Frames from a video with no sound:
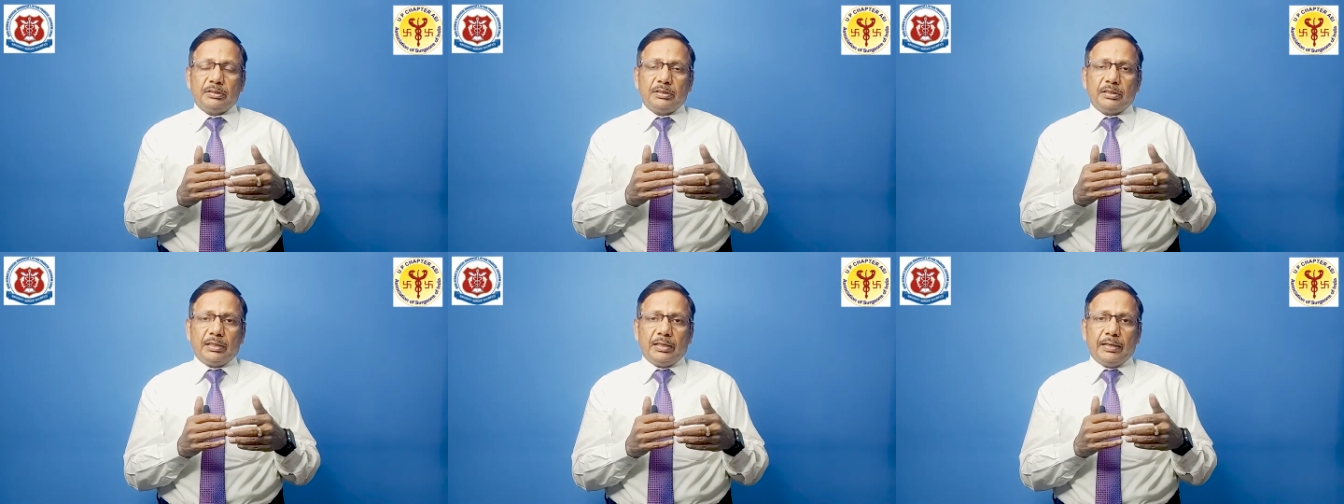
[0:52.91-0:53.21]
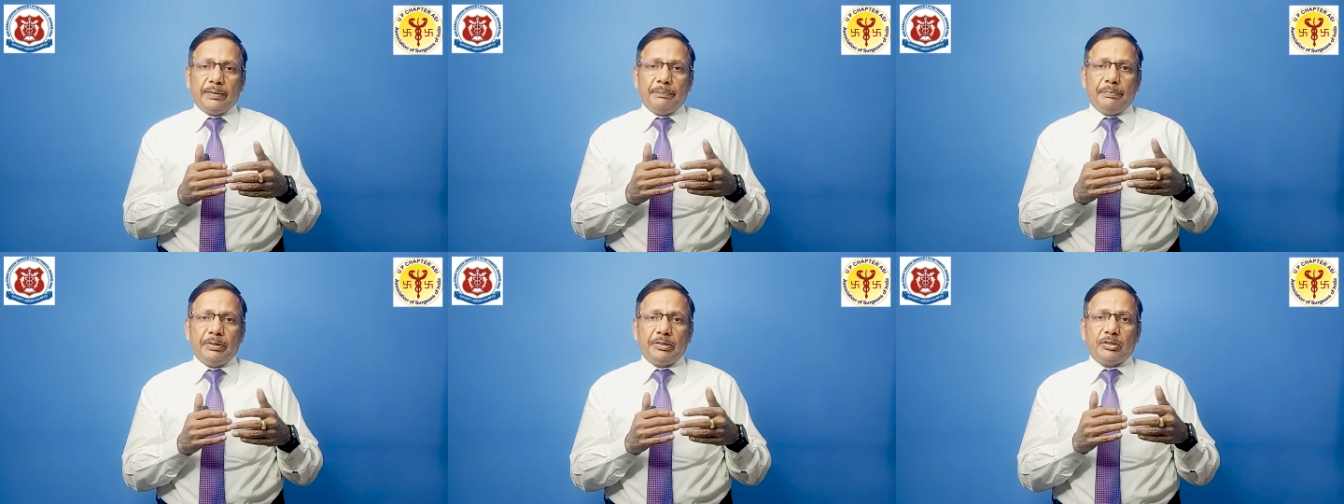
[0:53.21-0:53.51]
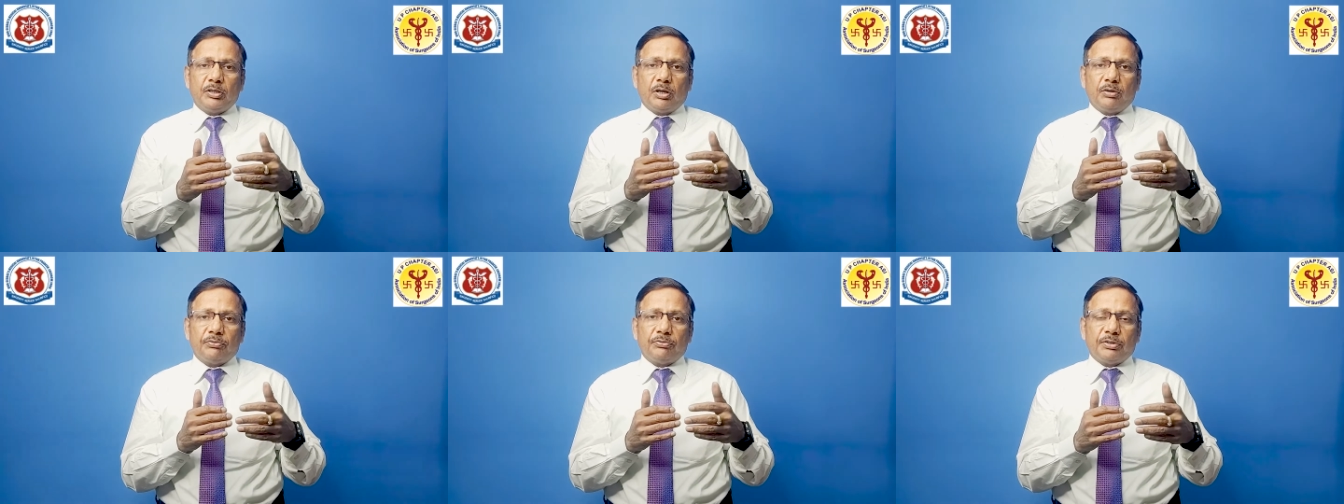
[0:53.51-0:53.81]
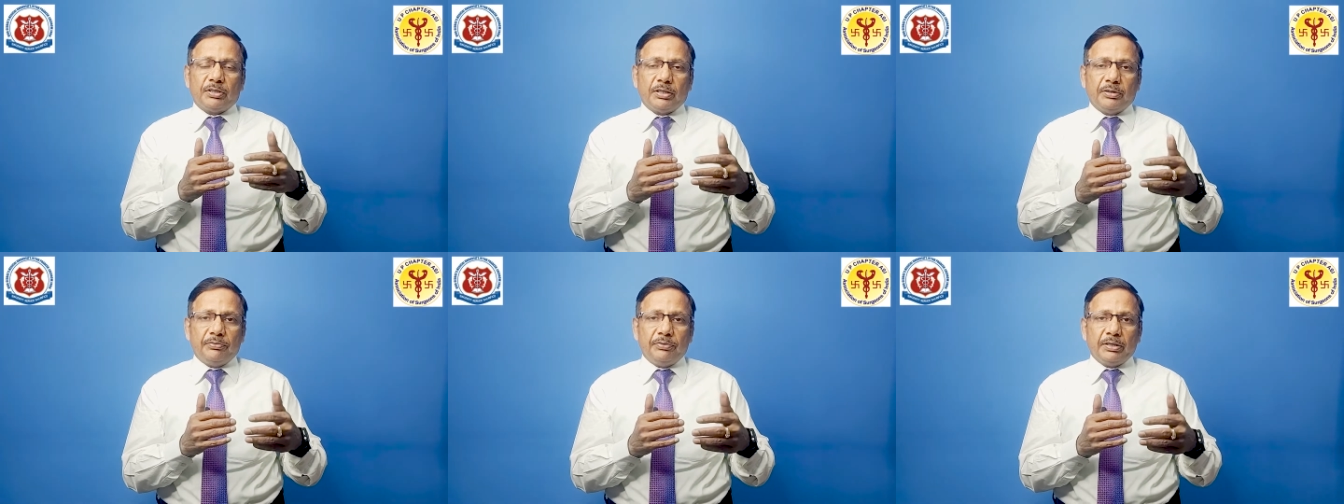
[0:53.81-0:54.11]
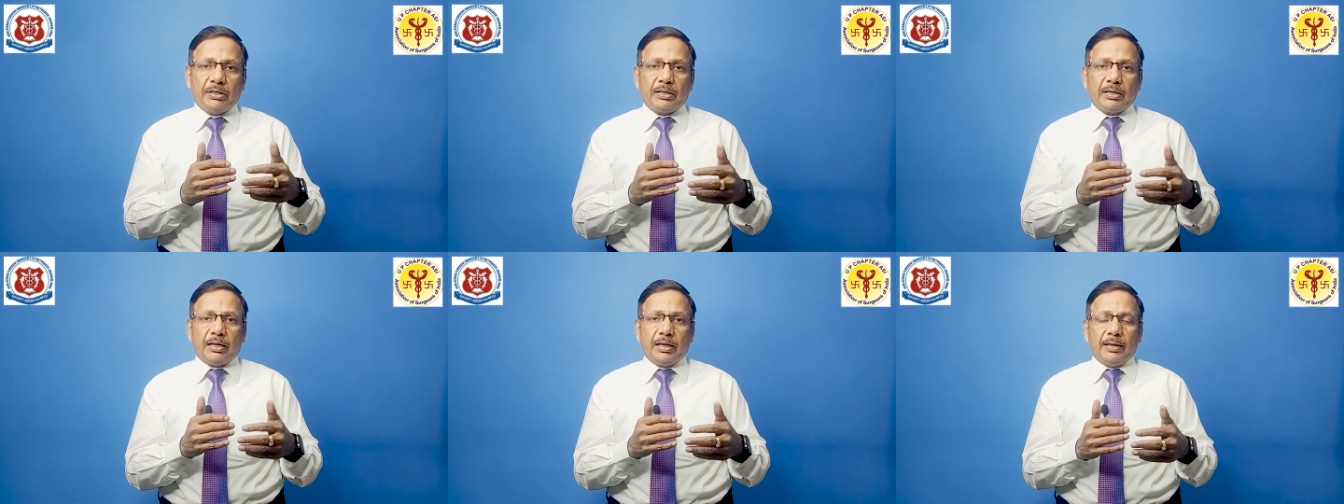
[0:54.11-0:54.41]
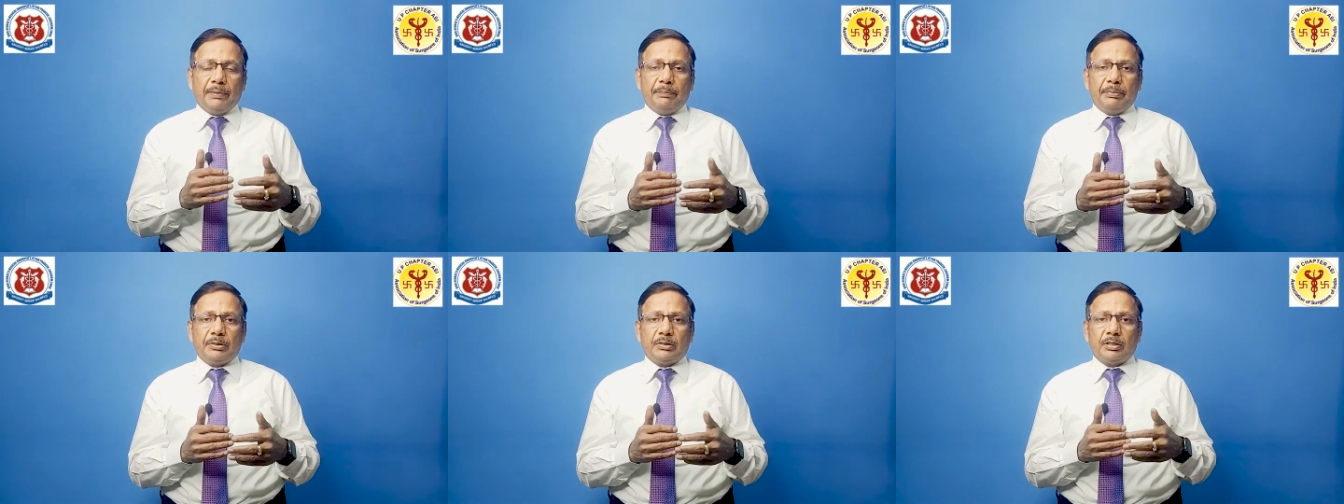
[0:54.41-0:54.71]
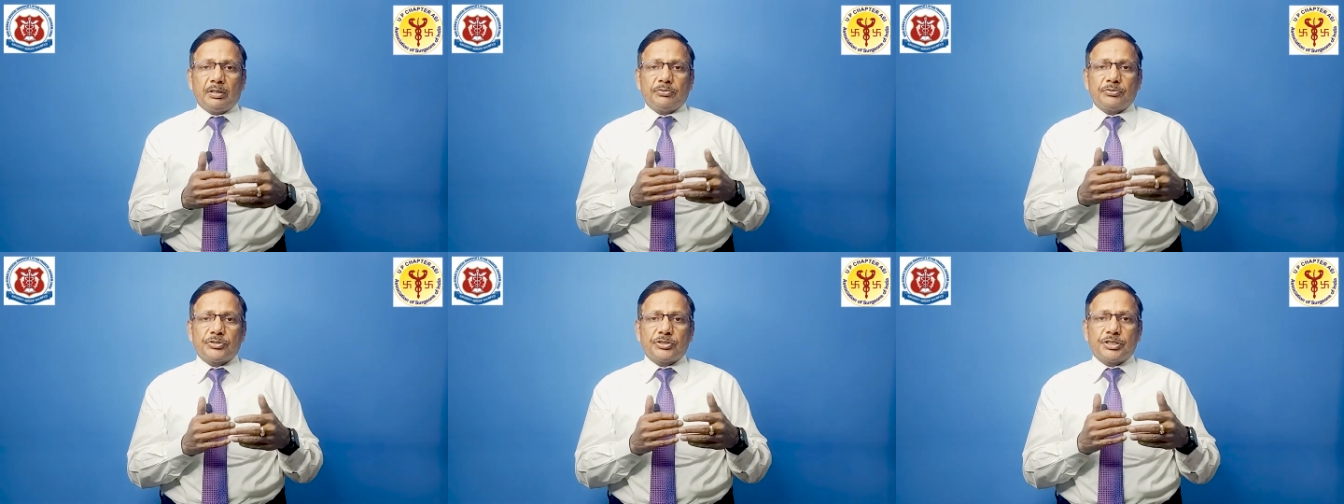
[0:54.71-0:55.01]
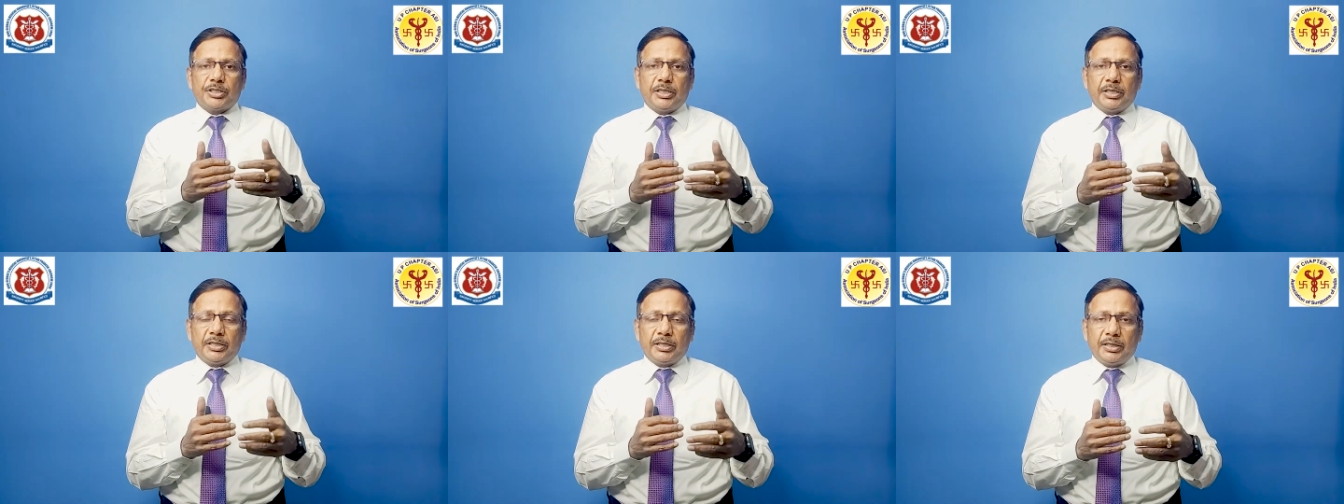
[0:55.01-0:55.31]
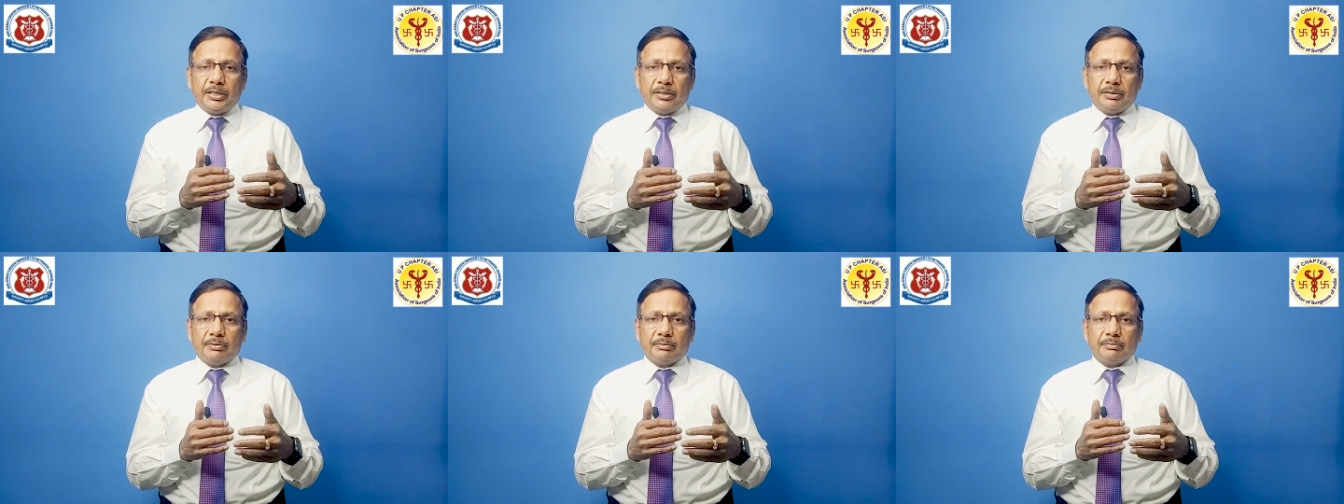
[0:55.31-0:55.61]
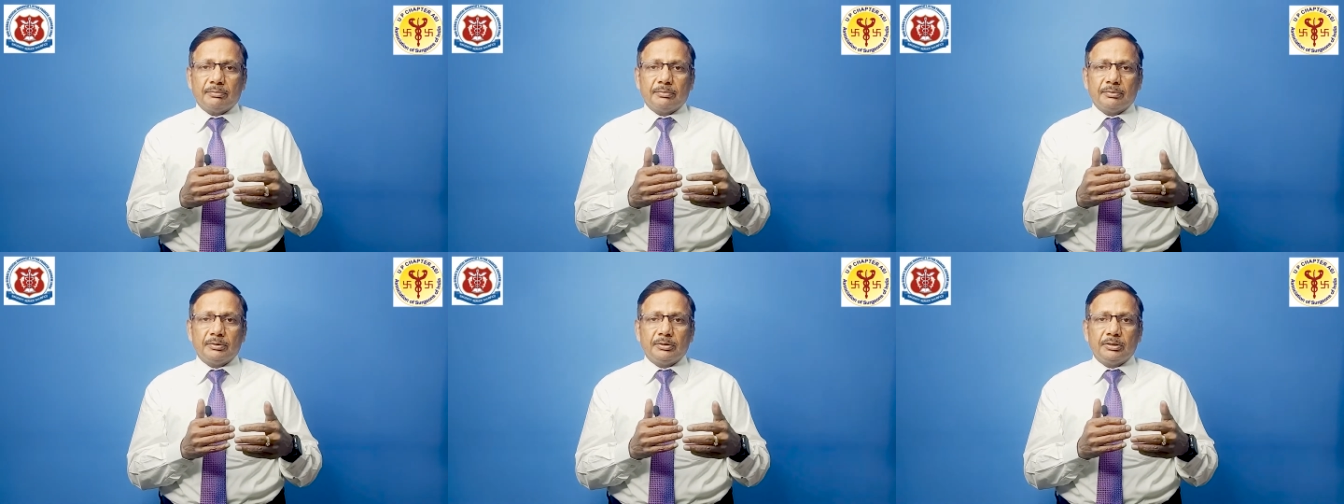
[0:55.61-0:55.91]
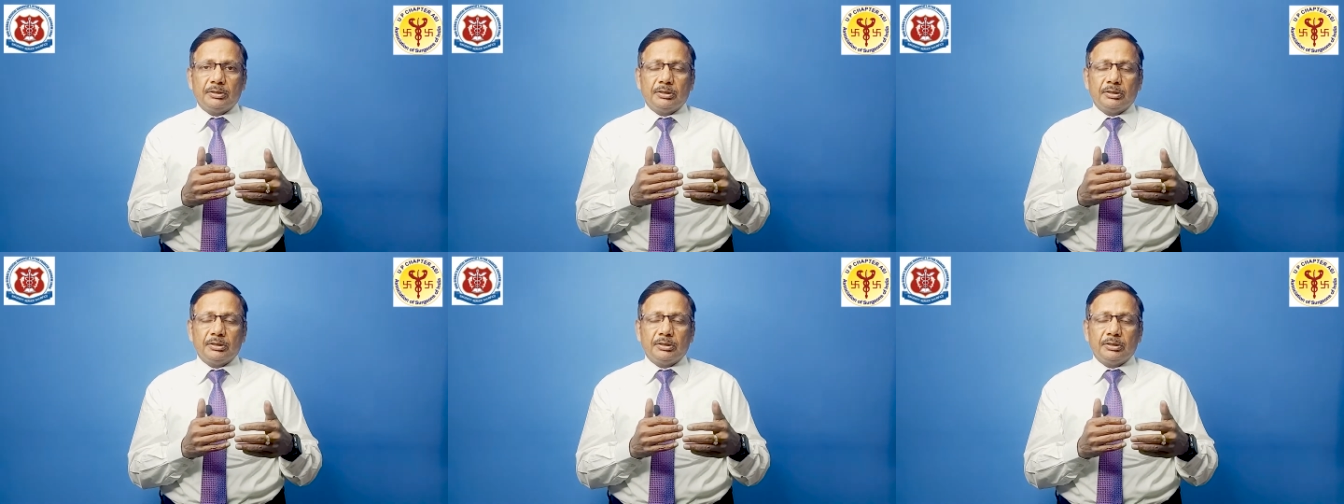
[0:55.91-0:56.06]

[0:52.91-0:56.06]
habit of giving, habit of sharing,